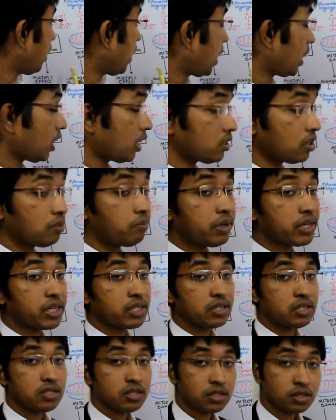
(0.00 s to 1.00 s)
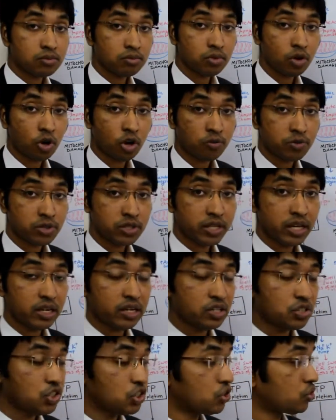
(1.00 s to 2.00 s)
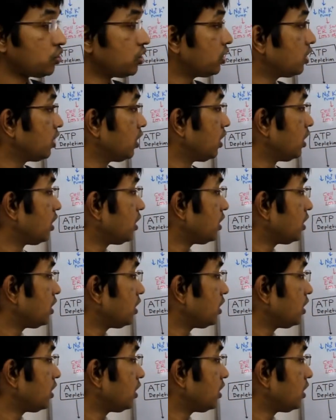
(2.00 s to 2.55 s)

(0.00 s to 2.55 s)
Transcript: Another mechanism of cell injury